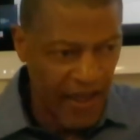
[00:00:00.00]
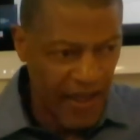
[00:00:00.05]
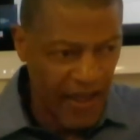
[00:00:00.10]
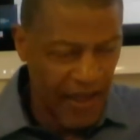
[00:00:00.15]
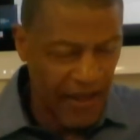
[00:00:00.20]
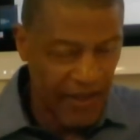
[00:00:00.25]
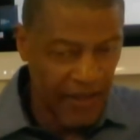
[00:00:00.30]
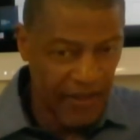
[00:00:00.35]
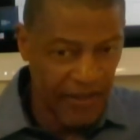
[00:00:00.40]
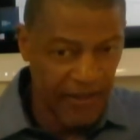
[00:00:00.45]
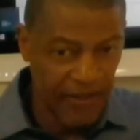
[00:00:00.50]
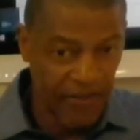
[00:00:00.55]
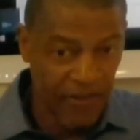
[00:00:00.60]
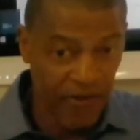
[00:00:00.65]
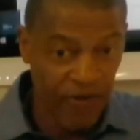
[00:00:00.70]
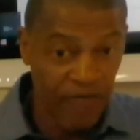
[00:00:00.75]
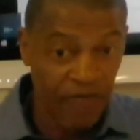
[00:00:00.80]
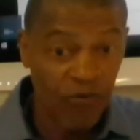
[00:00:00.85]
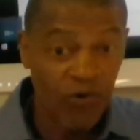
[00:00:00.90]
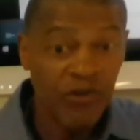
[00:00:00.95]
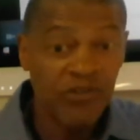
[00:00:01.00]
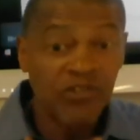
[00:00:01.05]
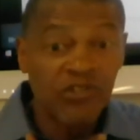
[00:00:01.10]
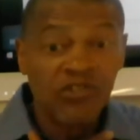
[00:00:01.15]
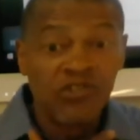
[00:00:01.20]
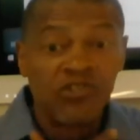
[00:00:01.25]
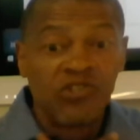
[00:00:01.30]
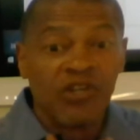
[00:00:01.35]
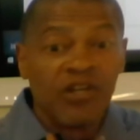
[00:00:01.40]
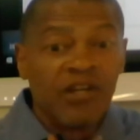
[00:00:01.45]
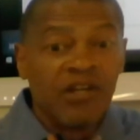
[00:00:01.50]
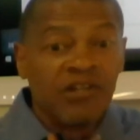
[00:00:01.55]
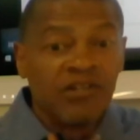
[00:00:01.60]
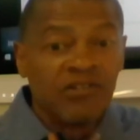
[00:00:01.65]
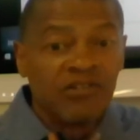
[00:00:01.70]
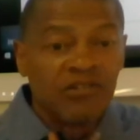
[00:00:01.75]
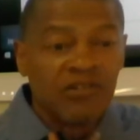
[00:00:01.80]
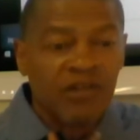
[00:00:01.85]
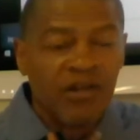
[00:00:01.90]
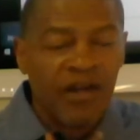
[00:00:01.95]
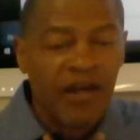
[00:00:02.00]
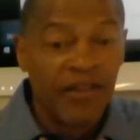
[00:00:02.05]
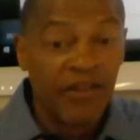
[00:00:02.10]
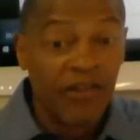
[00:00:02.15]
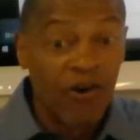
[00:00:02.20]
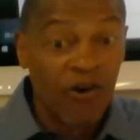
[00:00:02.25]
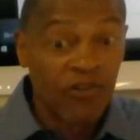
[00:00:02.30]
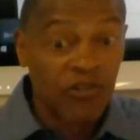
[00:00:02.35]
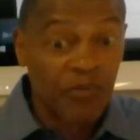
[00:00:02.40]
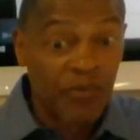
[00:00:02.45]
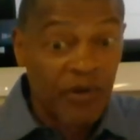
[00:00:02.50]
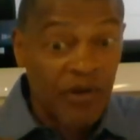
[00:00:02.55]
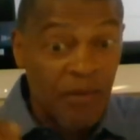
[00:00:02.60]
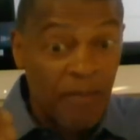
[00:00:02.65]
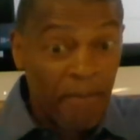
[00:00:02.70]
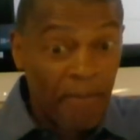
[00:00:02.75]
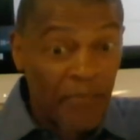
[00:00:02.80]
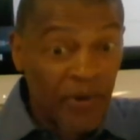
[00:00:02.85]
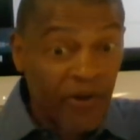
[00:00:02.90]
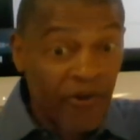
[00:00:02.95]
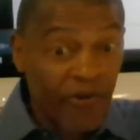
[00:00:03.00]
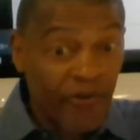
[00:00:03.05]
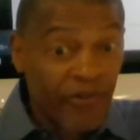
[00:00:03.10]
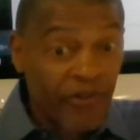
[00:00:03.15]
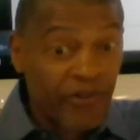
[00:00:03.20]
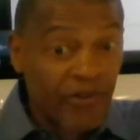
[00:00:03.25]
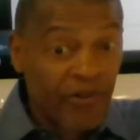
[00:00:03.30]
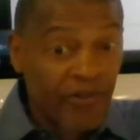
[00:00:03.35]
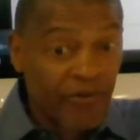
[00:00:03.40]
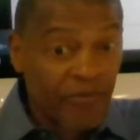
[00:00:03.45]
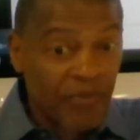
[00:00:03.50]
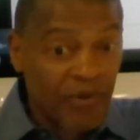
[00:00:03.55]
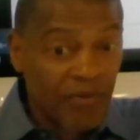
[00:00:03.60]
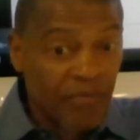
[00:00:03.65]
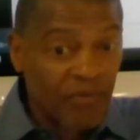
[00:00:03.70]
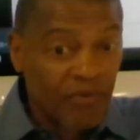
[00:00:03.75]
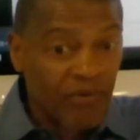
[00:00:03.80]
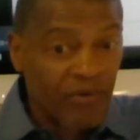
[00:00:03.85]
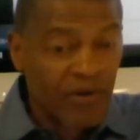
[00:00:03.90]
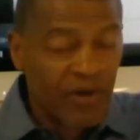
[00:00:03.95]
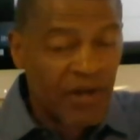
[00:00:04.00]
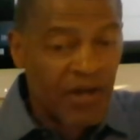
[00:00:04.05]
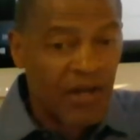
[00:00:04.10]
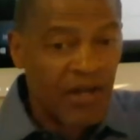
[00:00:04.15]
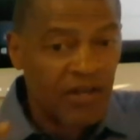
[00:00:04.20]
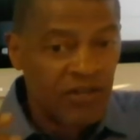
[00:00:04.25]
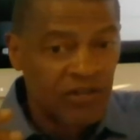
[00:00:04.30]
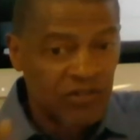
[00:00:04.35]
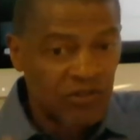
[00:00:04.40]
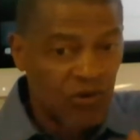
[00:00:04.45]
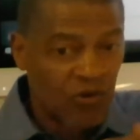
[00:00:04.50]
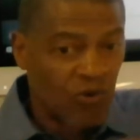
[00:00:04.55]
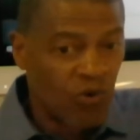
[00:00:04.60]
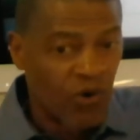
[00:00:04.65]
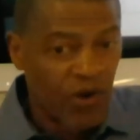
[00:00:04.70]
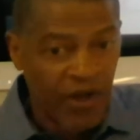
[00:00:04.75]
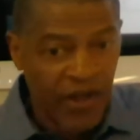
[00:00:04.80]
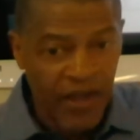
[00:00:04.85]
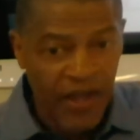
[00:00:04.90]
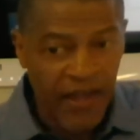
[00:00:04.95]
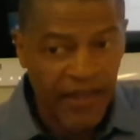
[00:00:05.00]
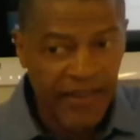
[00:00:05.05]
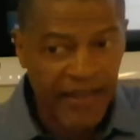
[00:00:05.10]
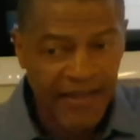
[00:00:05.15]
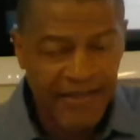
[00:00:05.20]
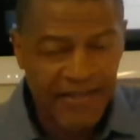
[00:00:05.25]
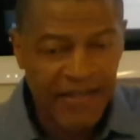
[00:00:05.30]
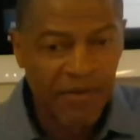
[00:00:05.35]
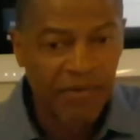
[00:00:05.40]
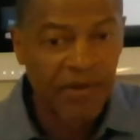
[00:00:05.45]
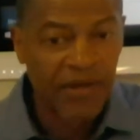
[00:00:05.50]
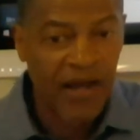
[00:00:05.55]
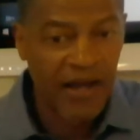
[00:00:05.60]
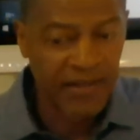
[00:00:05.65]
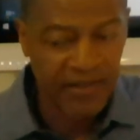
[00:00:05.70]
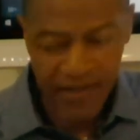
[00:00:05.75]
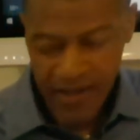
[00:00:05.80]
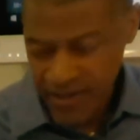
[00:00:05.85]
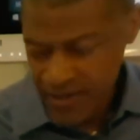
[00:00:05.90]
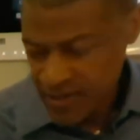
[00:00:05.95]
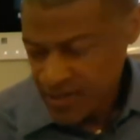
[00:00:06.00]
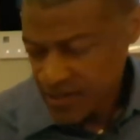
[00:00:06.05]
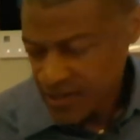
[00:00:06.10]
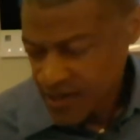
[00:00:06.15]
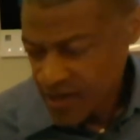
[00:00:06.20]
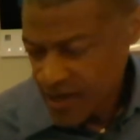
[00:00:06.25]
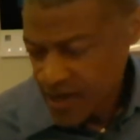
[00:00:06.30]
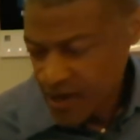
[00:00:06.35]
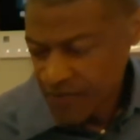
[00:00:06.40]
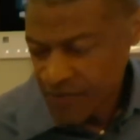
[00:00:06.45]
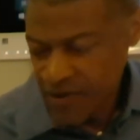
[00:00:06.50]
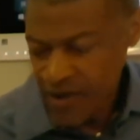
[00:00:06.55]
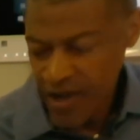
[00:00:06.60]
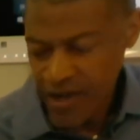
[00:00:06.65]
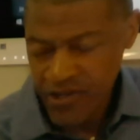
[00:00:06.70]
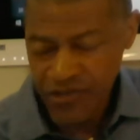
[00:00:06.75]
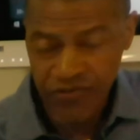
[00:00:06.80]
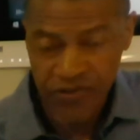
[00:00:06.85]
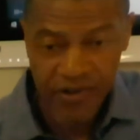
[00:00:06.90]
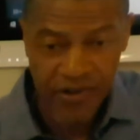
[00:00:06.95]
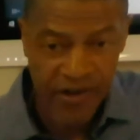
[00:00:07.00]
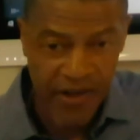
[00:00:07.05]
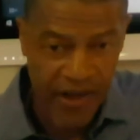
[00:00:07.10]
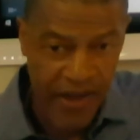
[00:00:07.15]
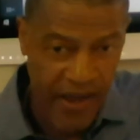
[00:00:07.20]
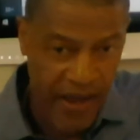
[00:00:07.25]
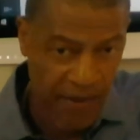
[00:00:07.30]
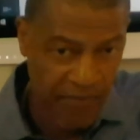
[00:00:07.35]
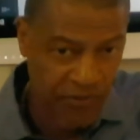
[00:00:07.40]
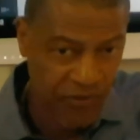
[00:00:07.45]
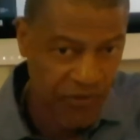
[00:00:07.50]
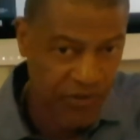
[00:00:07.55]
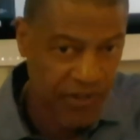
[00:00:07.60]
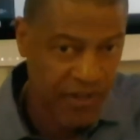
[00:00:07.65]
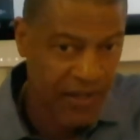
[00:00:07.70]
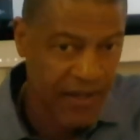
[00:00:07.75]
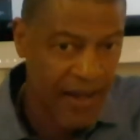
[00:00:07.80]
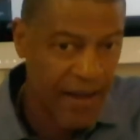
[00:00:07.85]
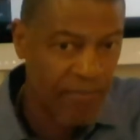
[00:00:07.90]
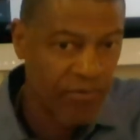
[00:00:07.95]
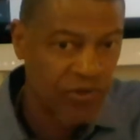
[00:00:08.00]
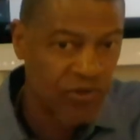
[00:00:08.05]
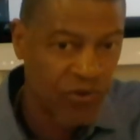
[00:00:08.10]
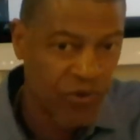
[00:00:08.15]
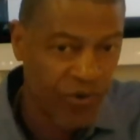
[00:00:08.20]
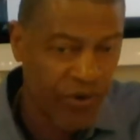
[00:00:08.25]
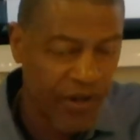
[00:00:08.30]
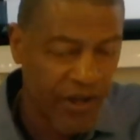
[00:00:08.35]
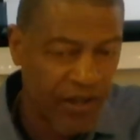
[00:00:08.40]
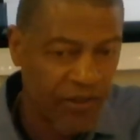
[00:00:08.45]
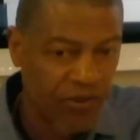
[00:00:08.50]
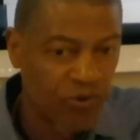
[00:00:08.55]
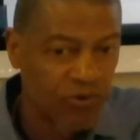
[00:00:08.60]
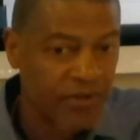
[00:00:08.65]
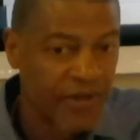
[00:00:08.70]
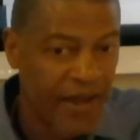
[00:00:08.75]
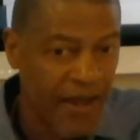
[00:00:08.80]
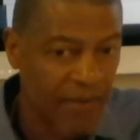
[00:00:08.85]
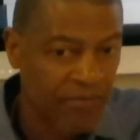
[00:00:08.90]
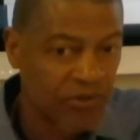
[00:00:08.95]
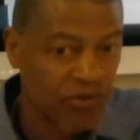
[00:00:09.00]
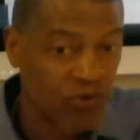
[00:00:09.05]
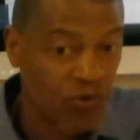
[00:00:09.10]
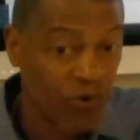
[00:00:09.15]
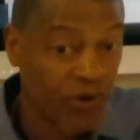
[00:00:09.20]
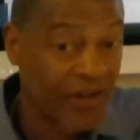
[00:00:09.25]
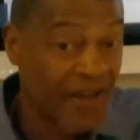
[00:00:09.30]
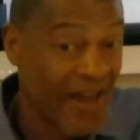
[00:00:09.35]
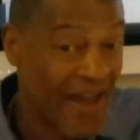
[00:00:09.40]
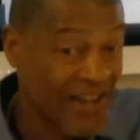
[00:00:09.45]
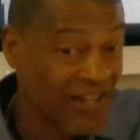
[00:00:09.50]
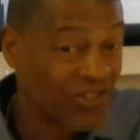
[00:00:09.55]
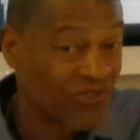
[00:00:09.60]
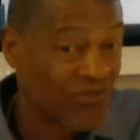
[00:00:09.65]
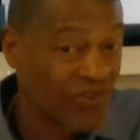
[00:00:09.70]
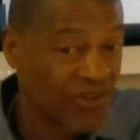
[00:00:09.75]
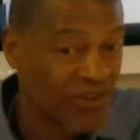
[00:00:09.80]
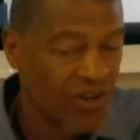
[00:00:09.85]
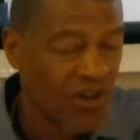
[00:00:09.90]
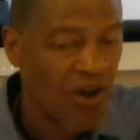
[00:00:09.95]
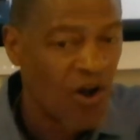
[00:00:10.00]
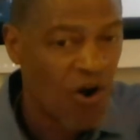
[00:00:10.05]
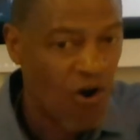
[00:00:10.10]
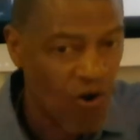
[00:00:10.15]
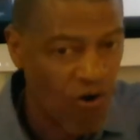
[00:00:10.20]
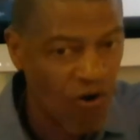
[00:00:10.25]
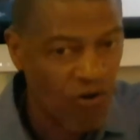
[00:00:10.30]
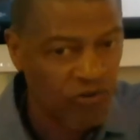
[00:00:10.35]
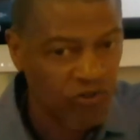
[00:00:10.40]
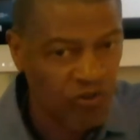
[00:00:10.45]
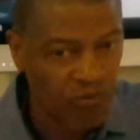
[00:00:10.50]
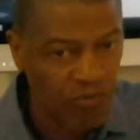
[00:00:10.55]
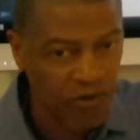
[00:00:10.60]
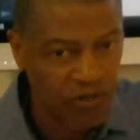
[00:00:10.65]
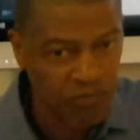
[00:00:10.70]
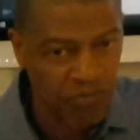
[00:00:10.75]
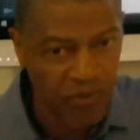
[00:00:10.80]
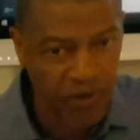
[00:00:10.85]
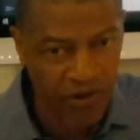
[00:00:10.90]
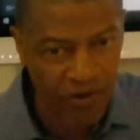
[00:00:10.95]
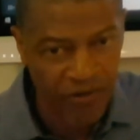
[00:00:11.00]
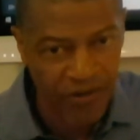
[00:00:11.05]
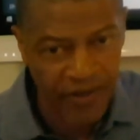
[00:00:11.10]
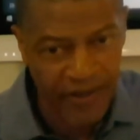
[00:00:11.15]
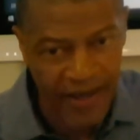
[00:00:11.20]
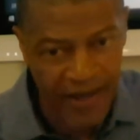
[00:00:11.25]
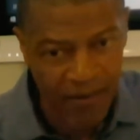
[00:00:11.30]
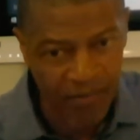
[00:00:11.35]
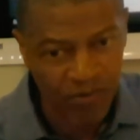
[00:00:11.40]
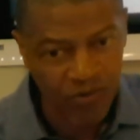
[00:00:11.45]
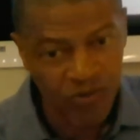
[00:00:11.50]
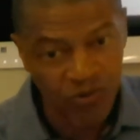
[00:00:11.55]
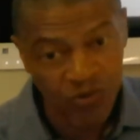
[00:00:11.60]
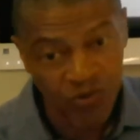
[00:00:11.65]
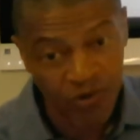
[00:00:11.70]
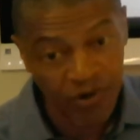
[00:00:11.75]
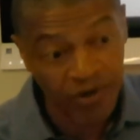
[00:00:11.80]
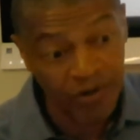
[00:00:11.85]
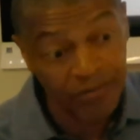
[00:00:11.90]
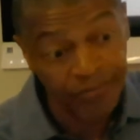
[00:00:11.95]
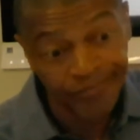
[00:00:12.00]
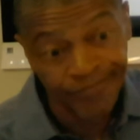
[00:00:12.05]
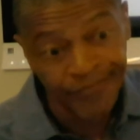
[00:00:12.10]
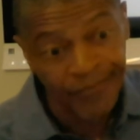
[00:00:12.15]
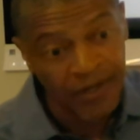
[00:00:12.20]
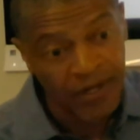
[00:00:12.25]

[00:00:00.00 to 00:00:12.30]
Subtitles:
and their voices changed. They also become bigger than other people. So in that same context, I've castrated hamsters in the laboratory, and those hamsters who are castrated are also much bigger than animals who are